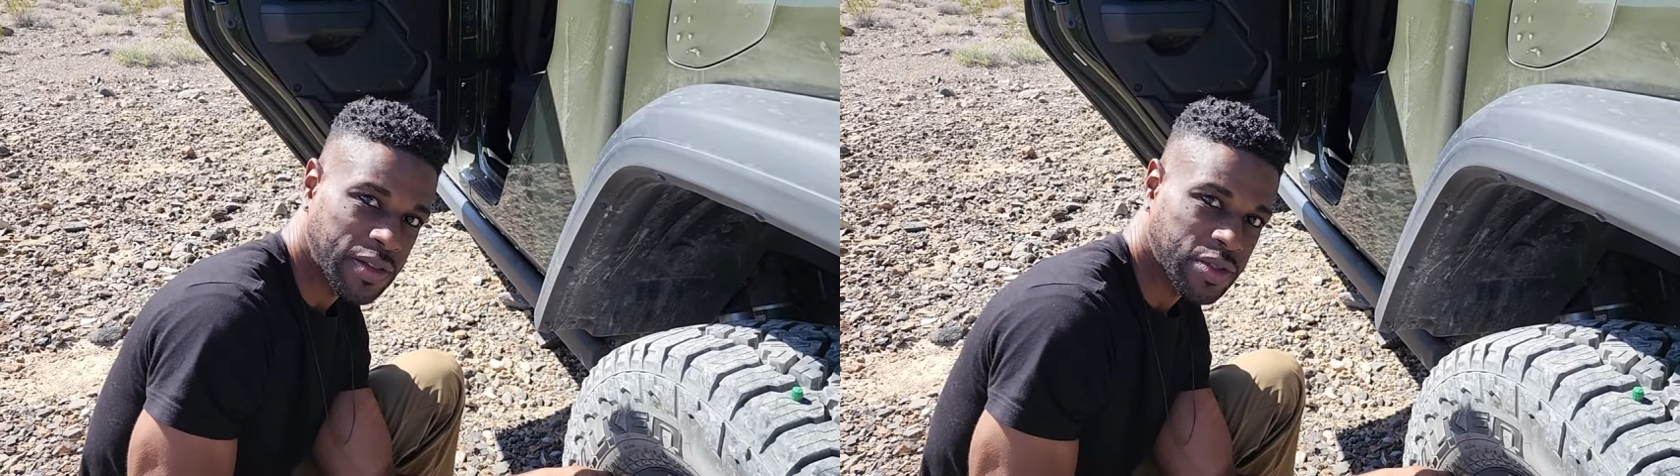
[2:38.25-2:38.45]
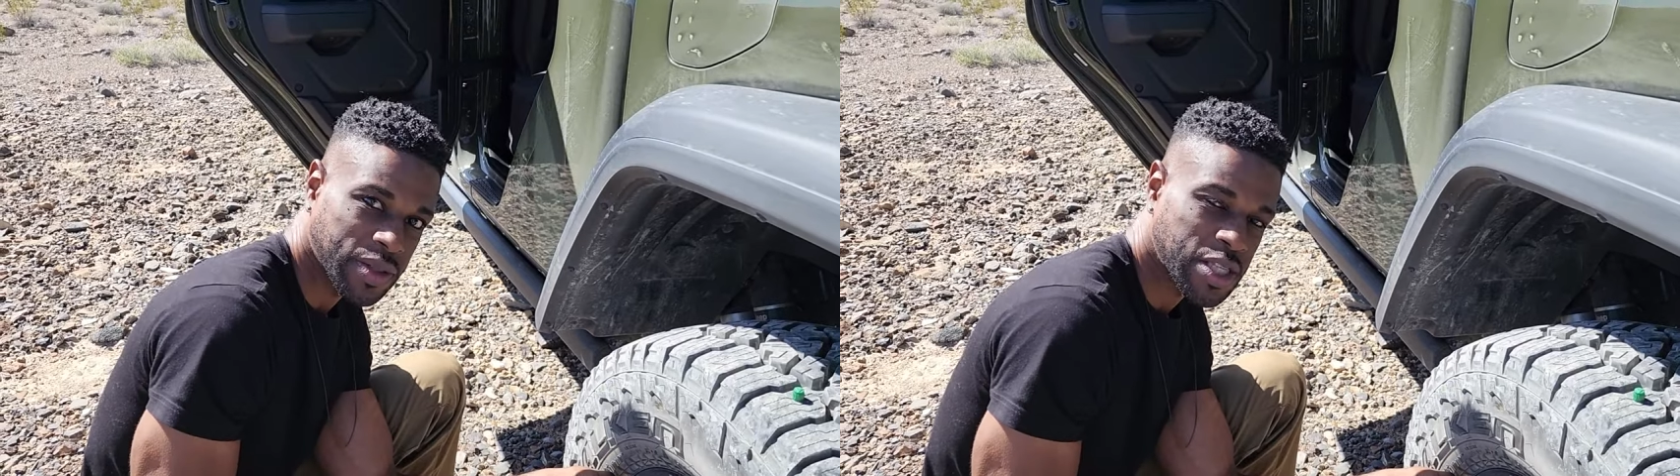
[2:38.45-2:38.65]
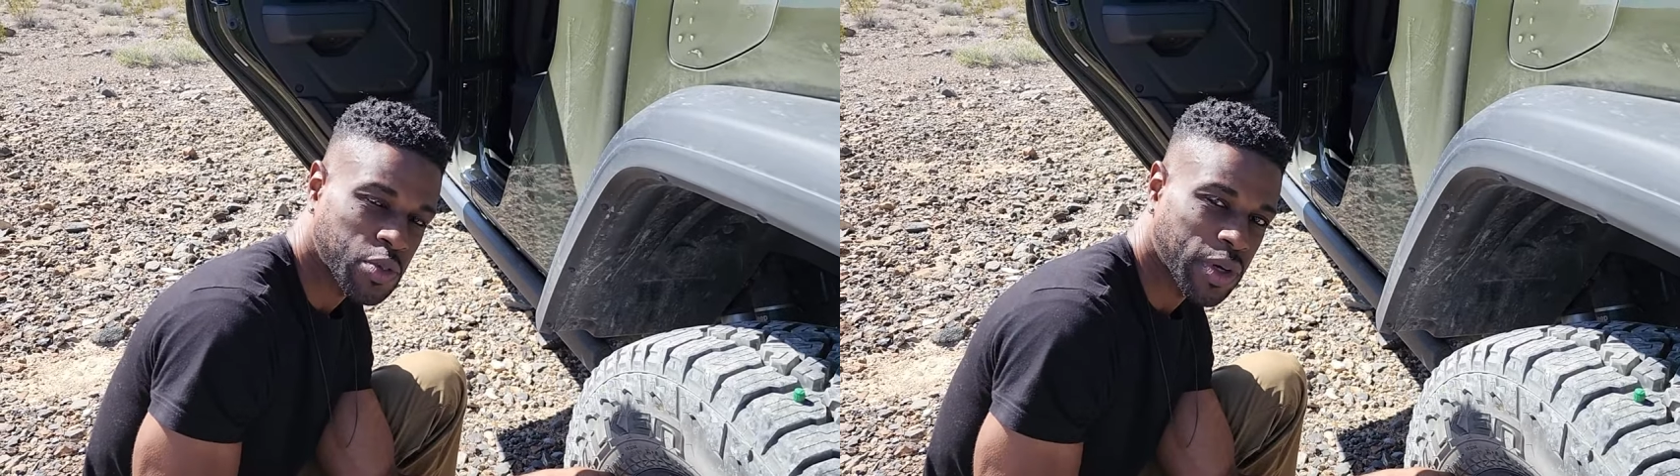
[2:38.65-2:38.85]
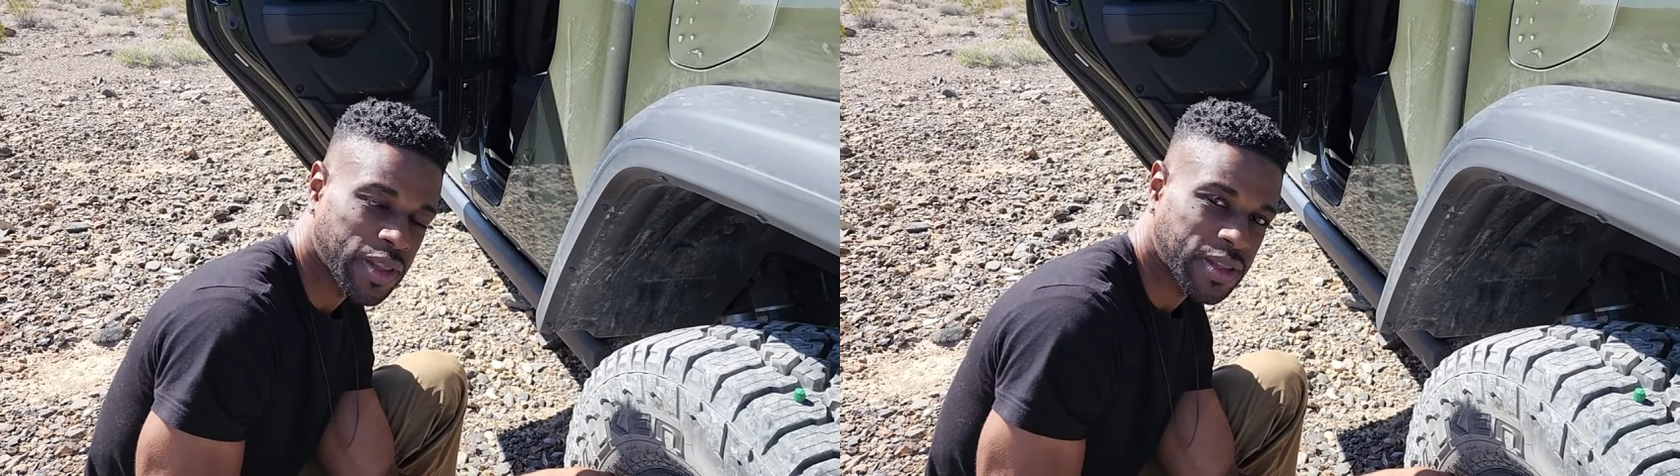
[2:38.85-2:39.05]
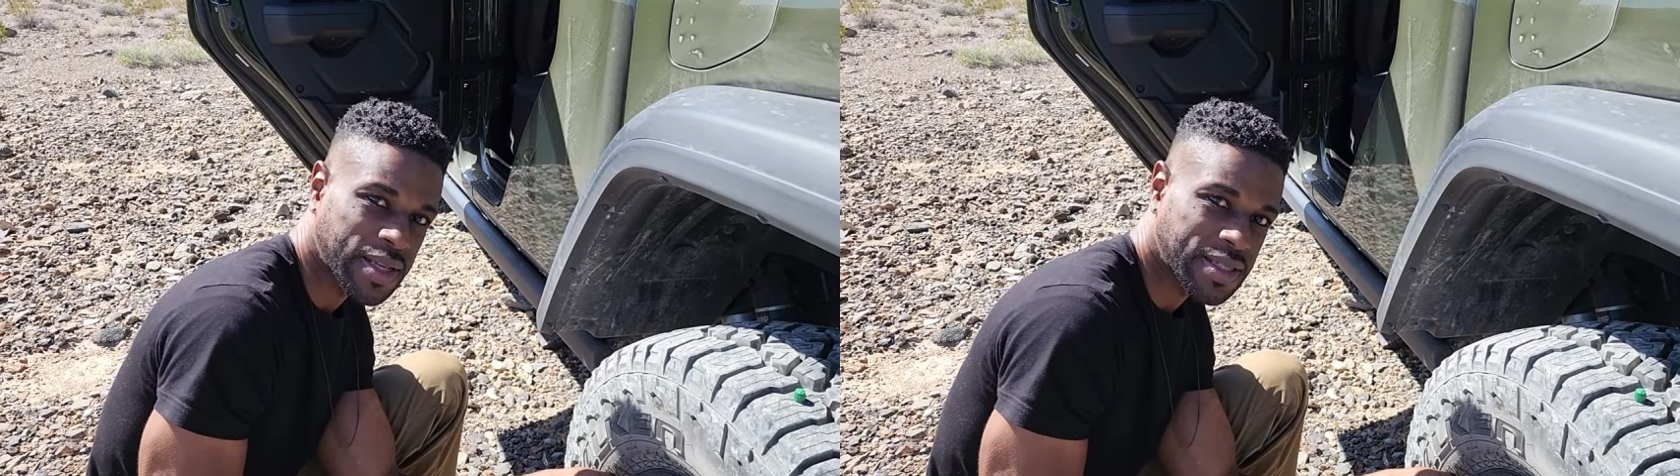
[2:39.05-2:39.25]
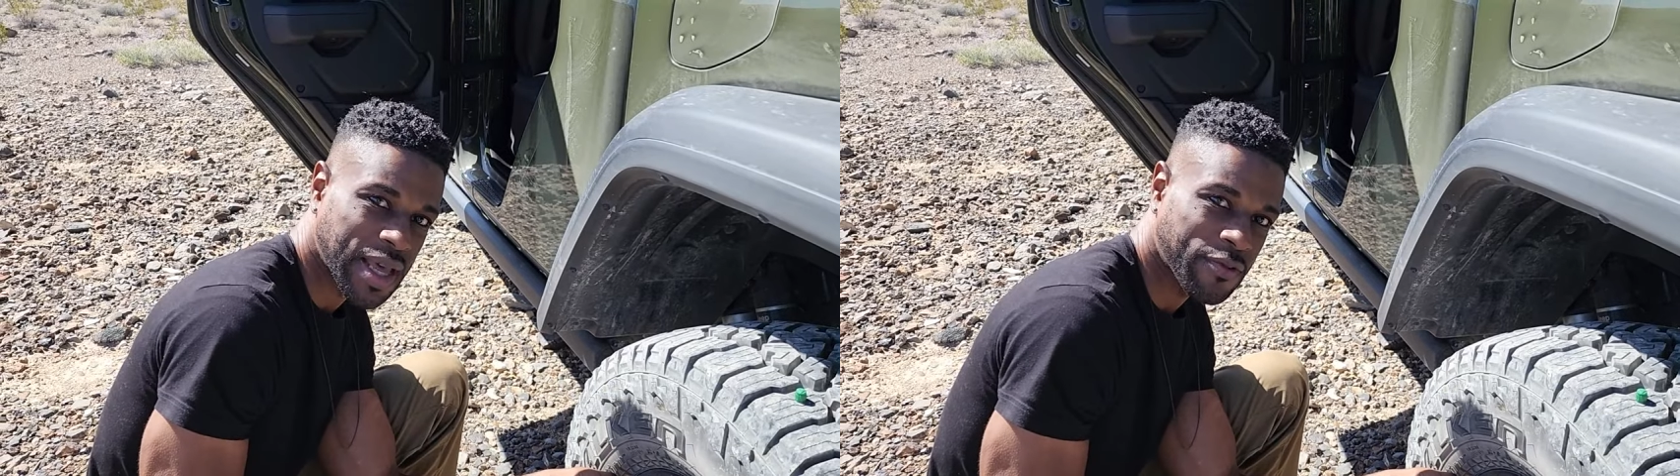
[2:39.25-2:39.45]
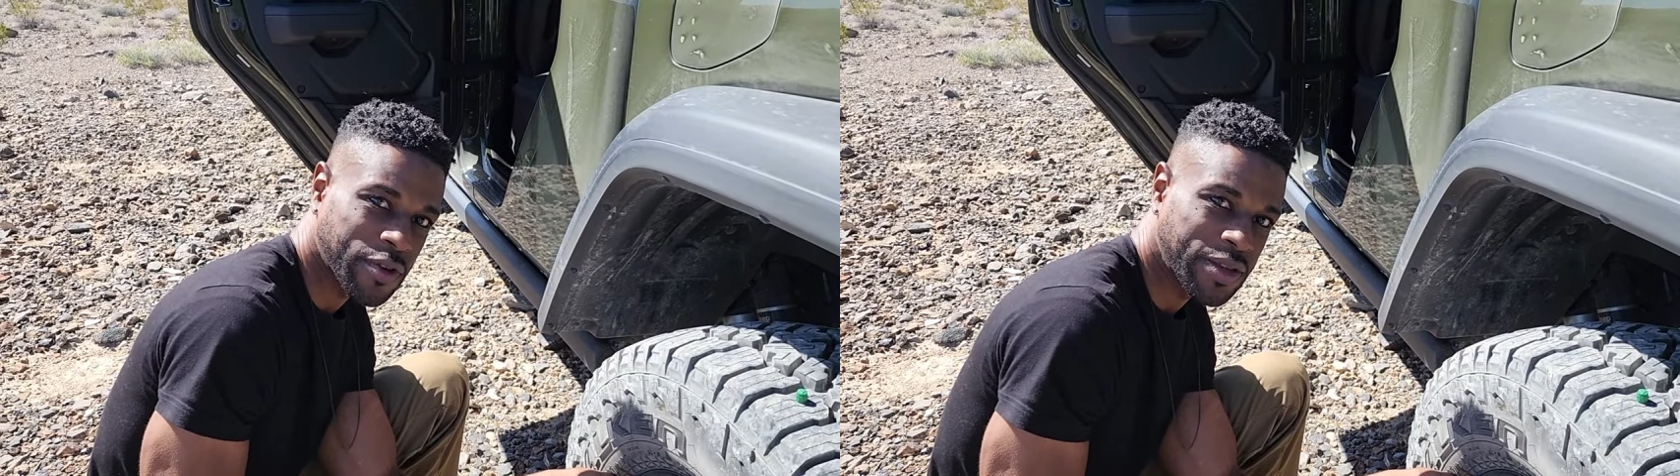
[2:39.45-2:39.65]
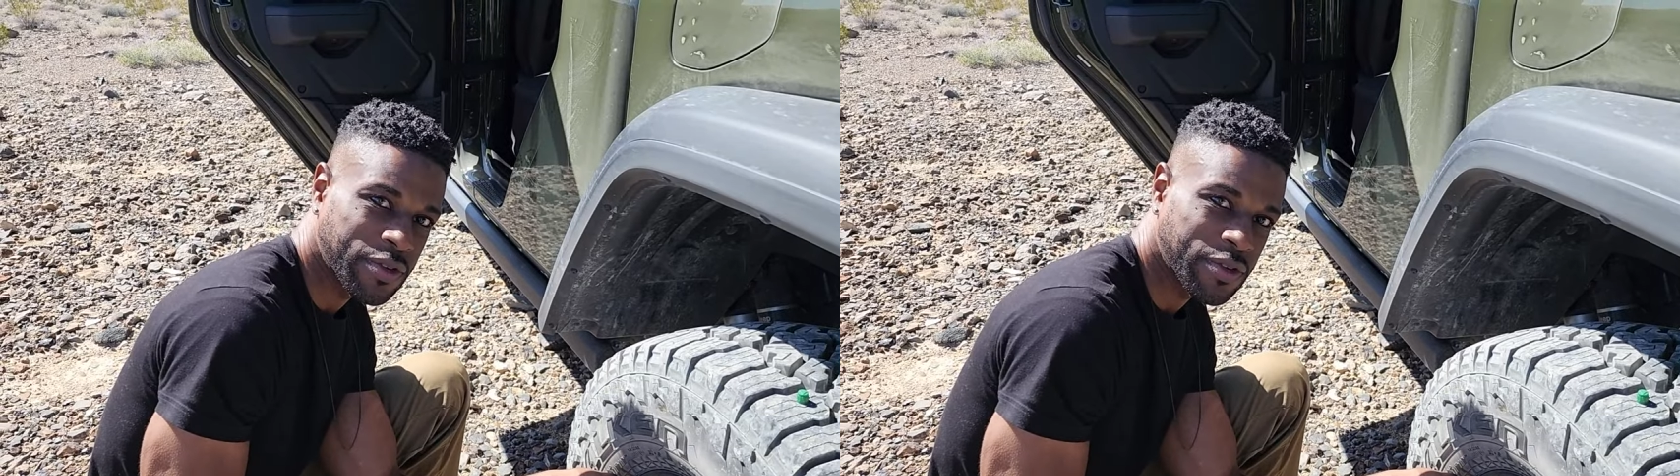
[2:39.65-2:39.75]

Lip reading: So that's one of the things that really,